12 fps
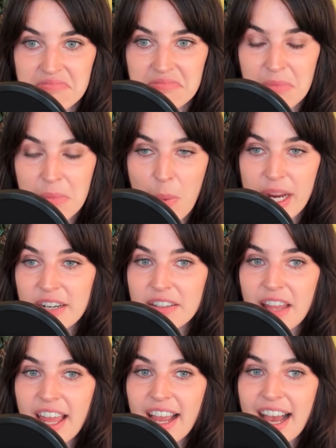We are
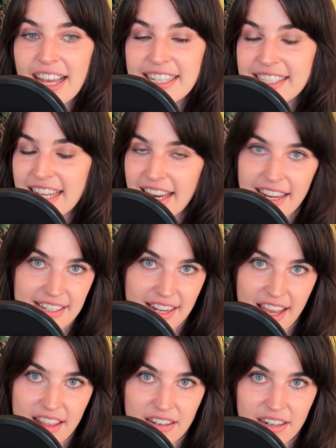like ice skating
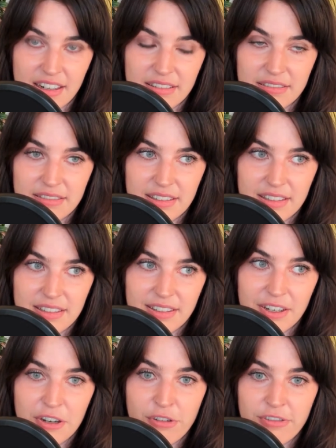together
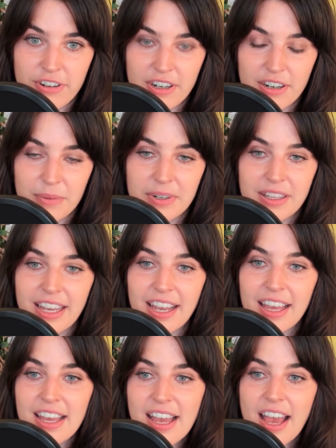we're like
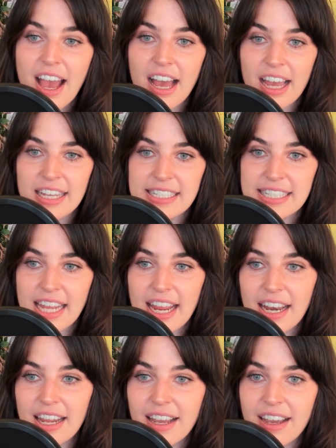ice
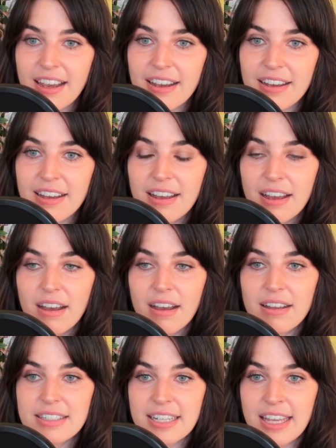skating
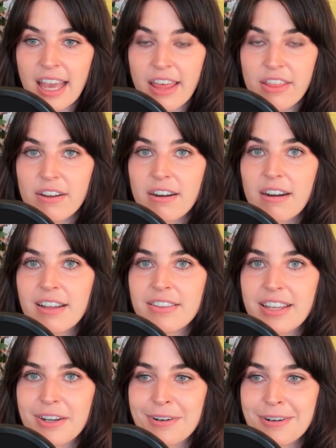together on
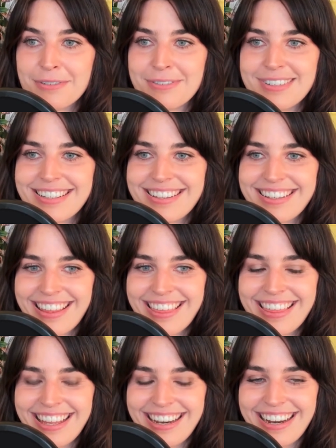like really
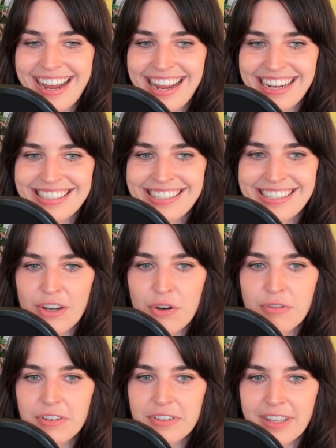thin ice
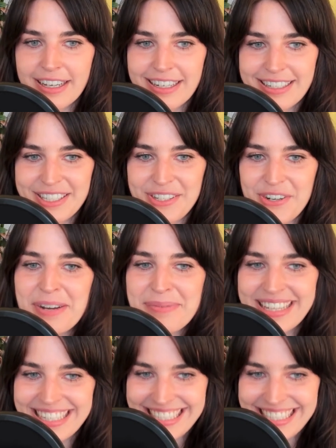over like an extremely